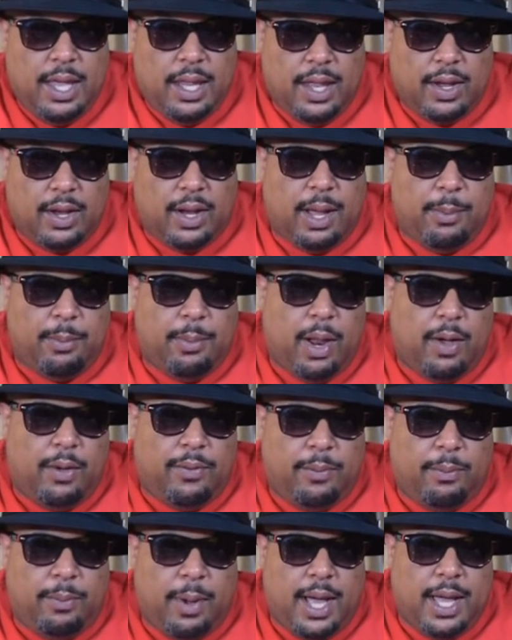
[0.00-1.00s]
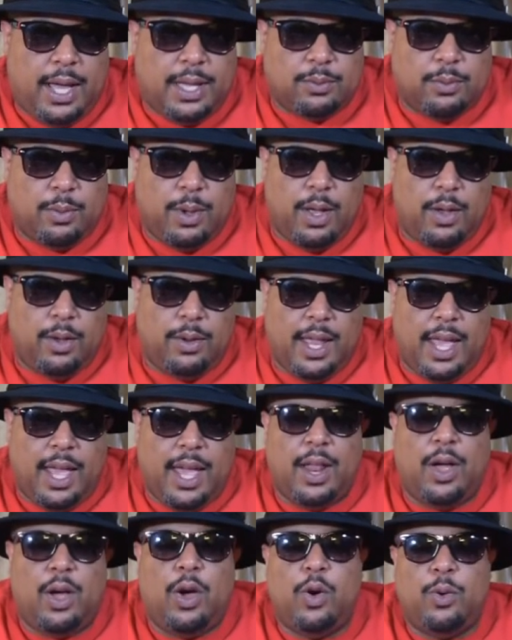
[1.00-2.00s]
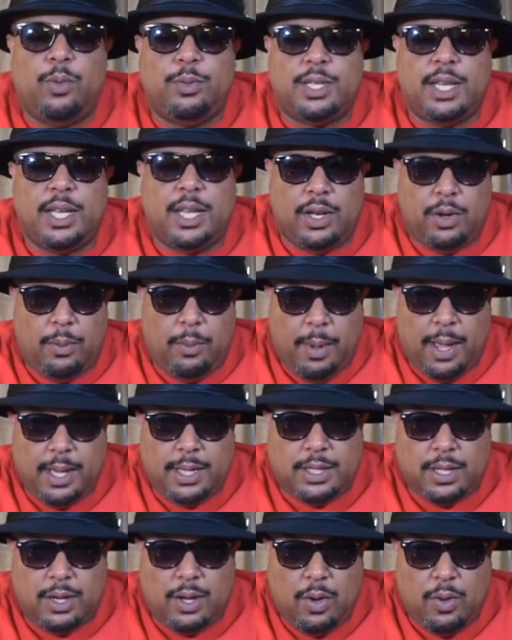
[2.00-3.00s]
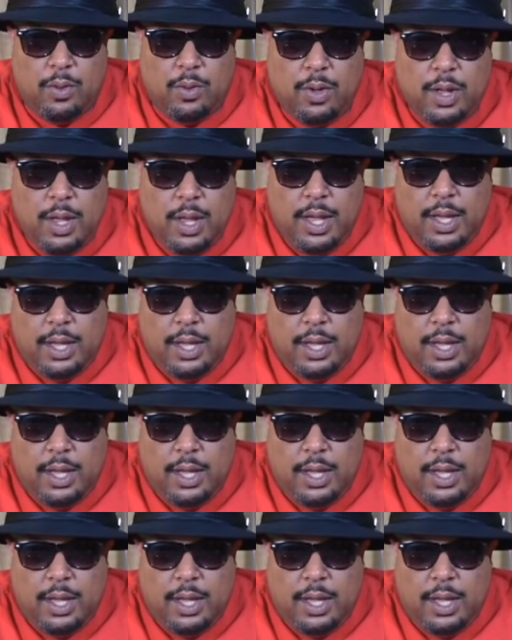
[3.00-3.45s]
They're coming off a bye as well. They're at home seeing New Mexico.